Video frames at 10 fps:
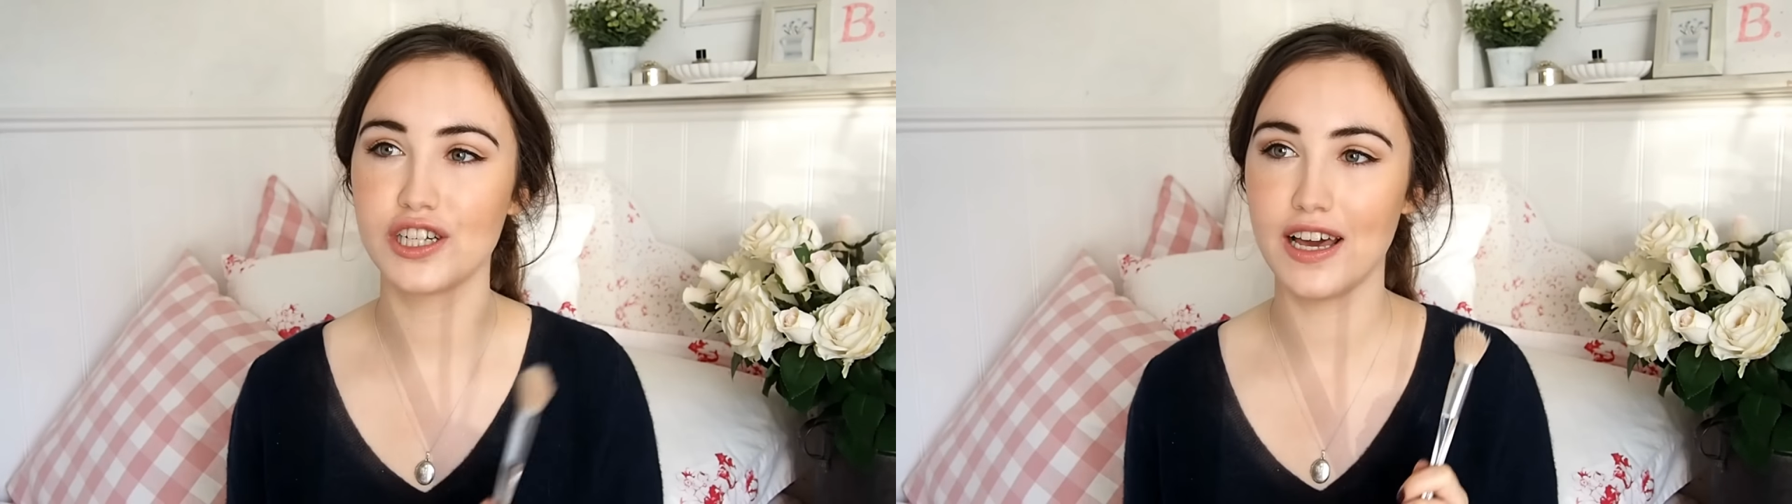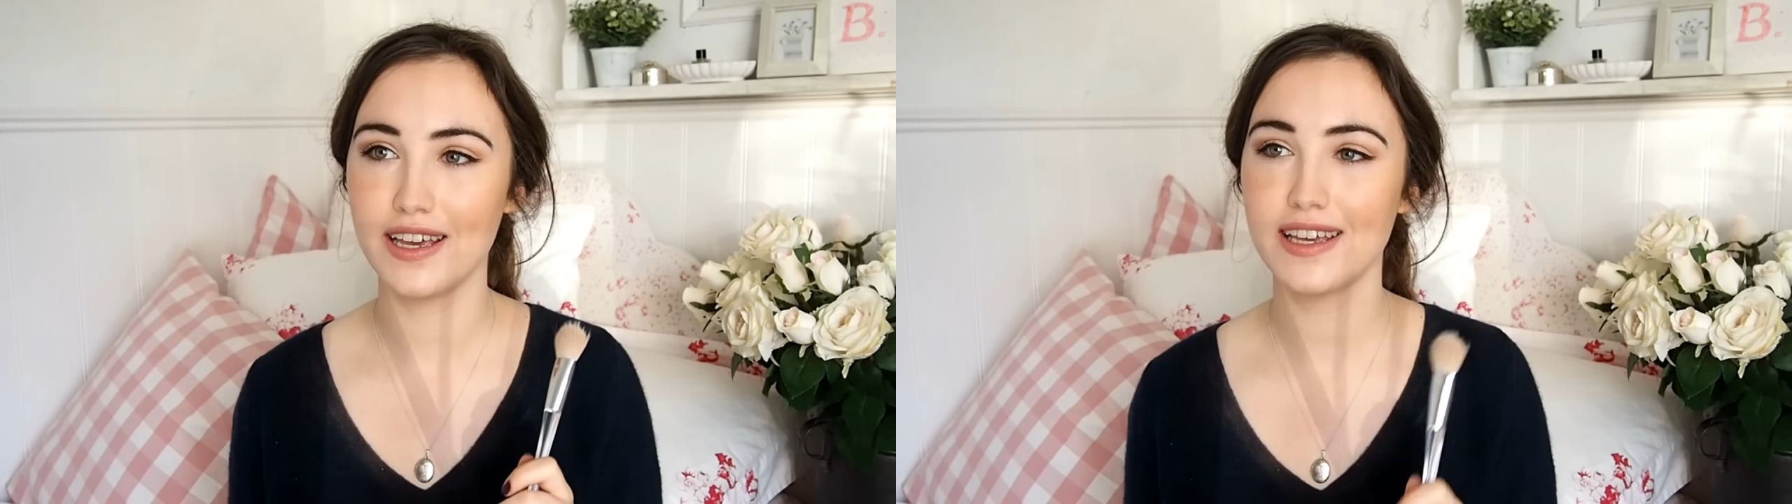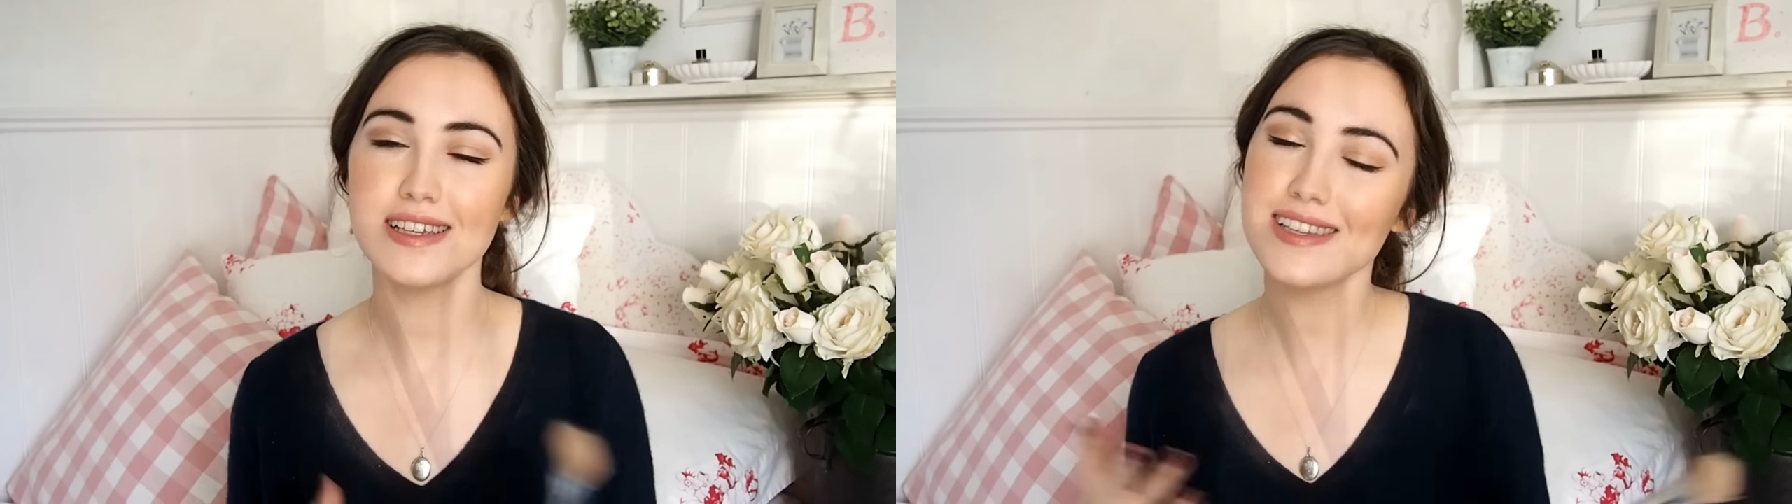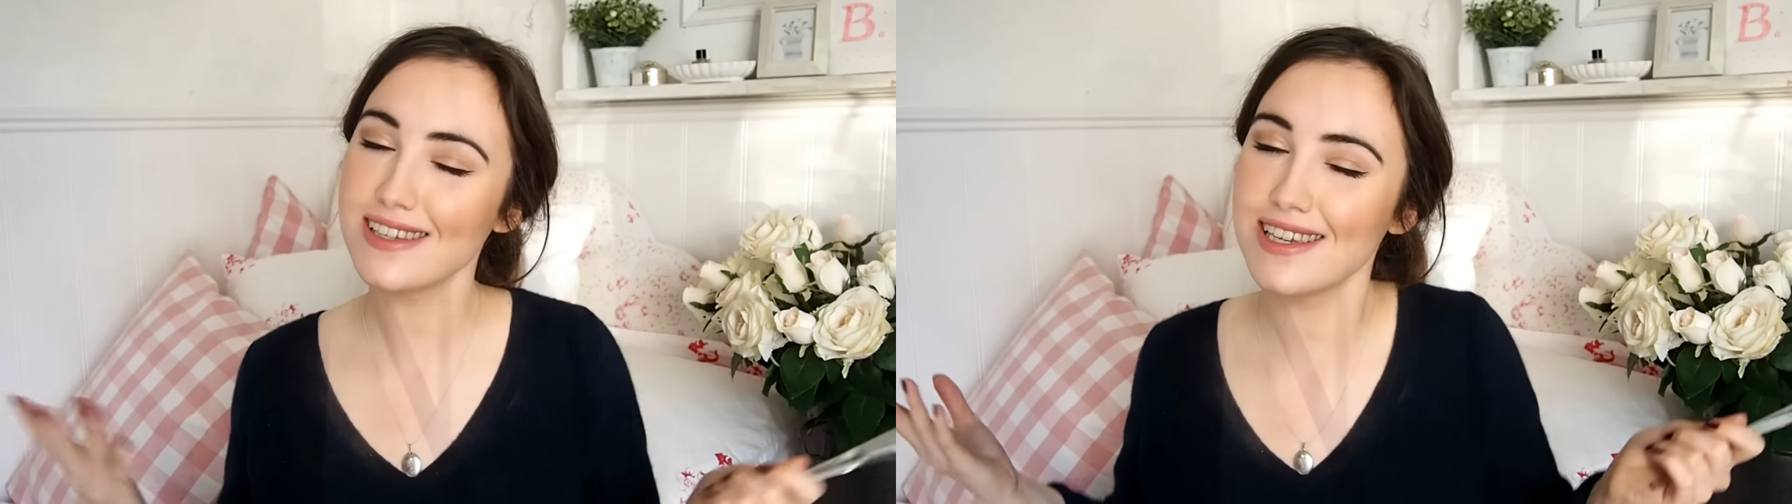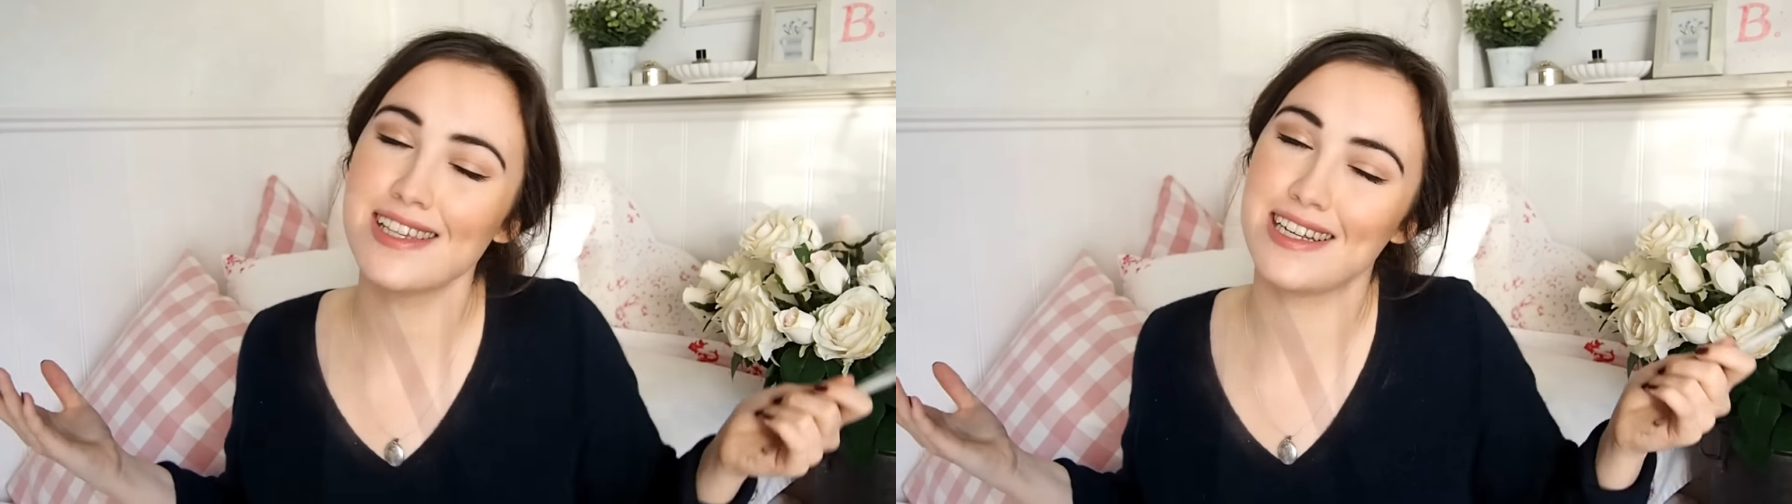Like,
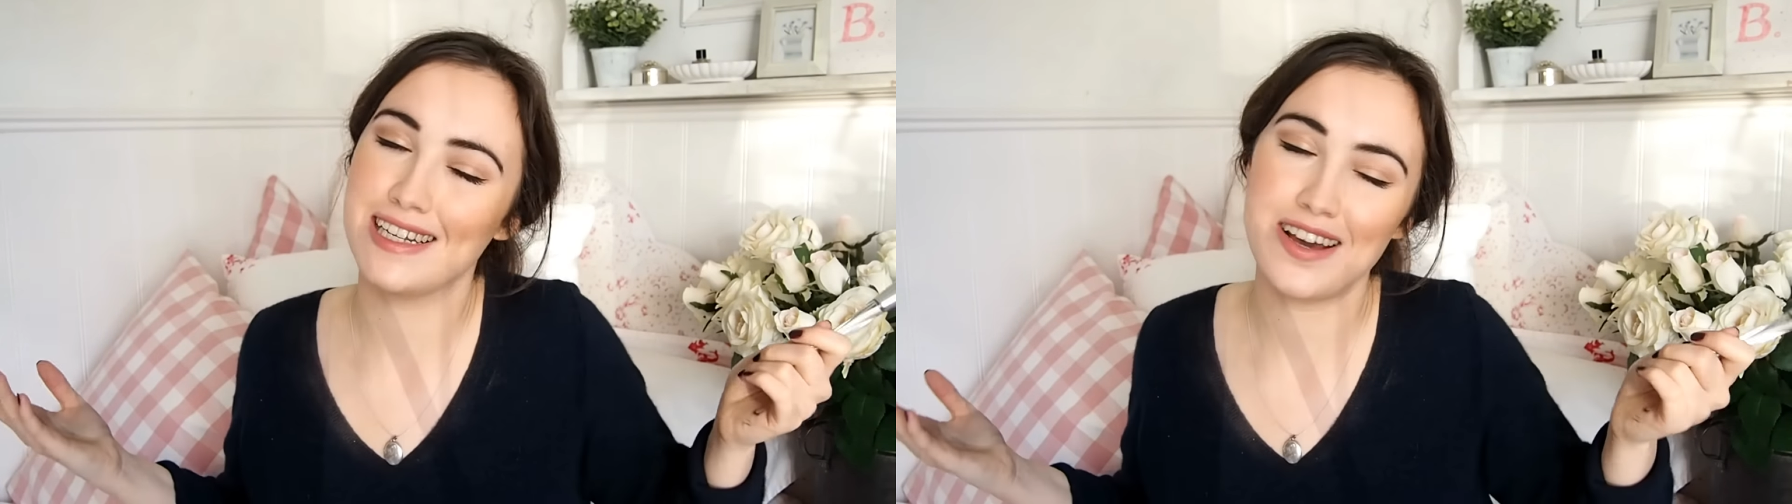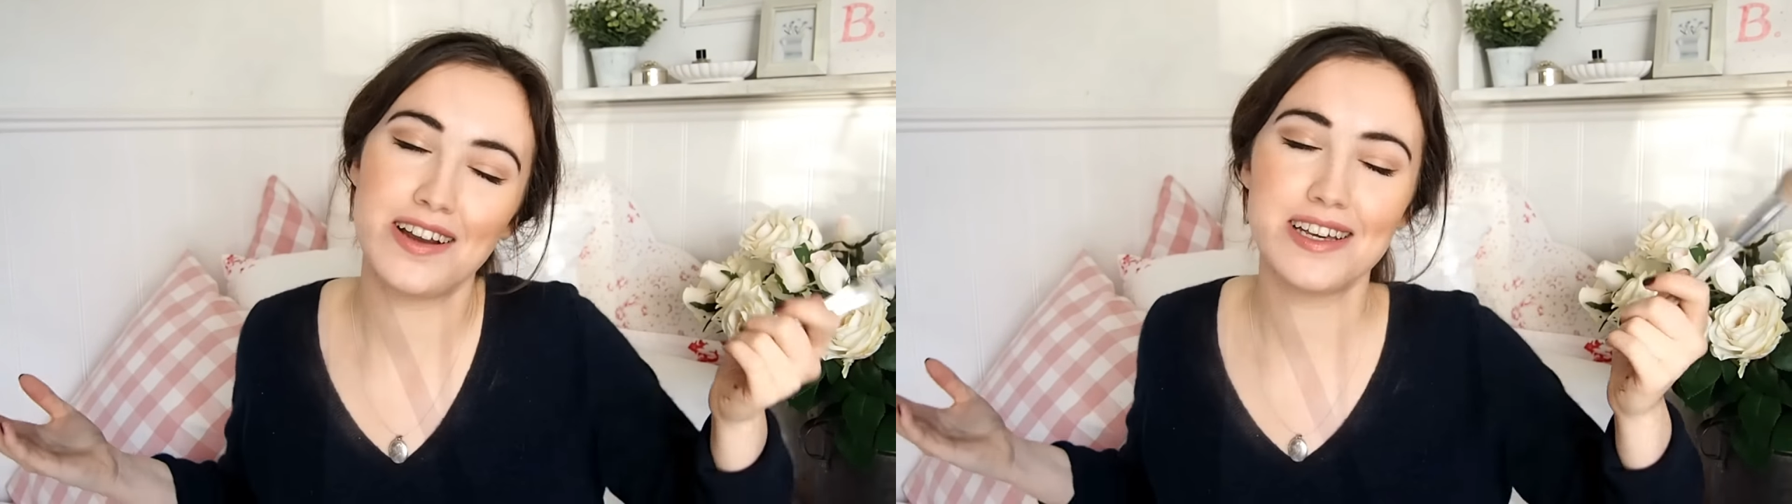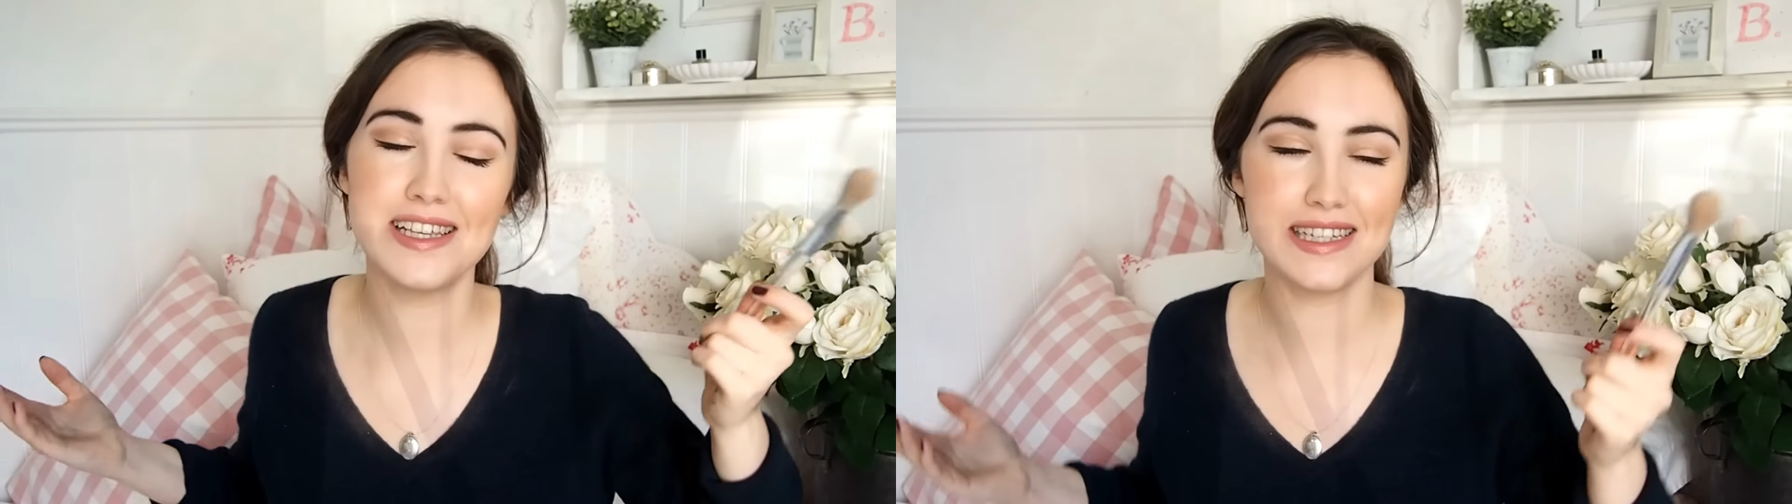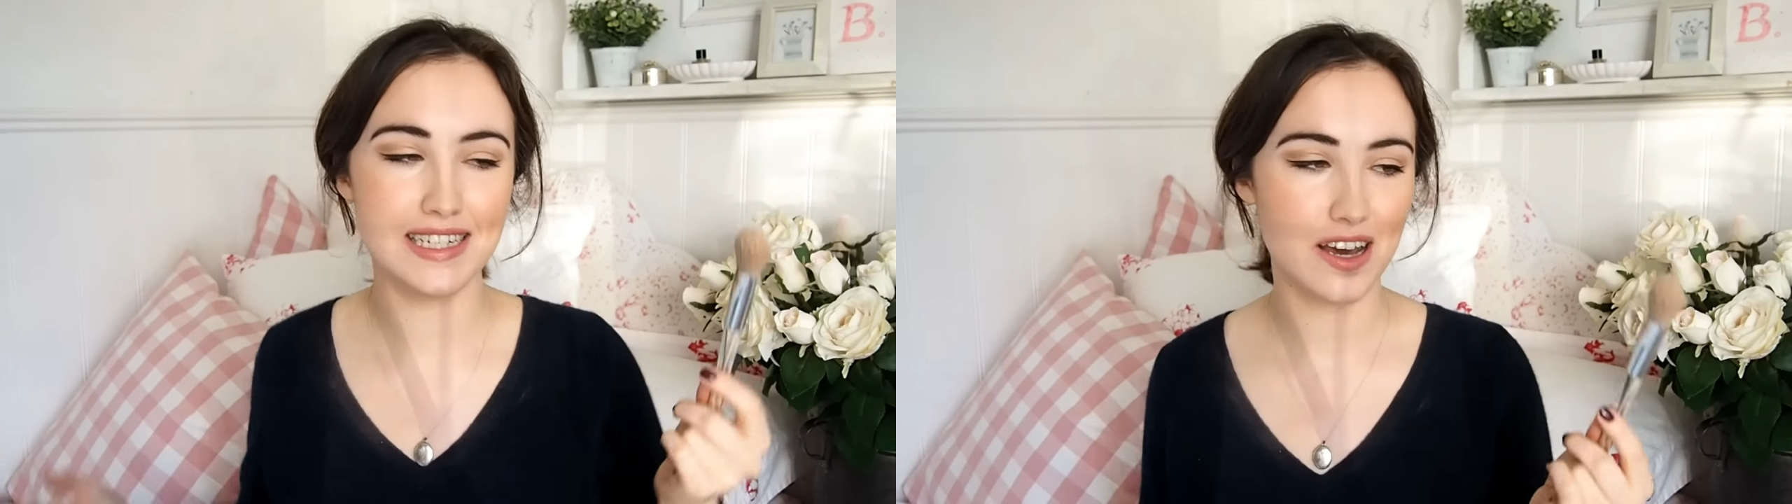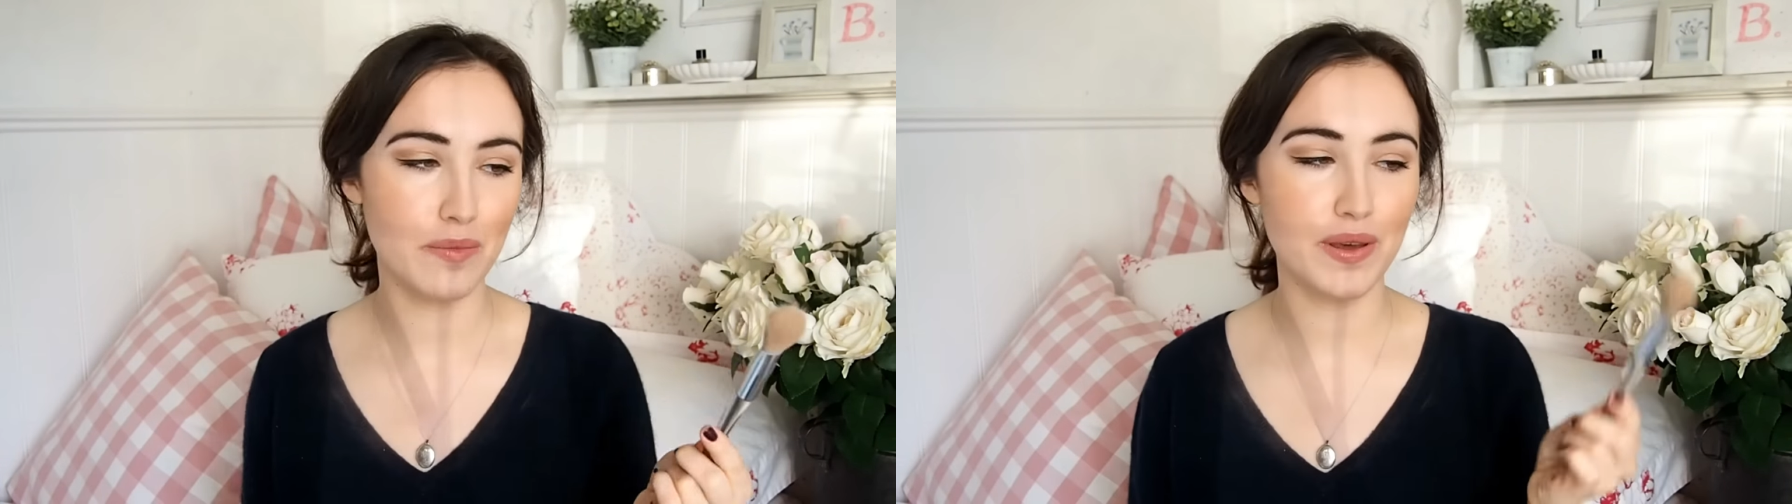it's easily done,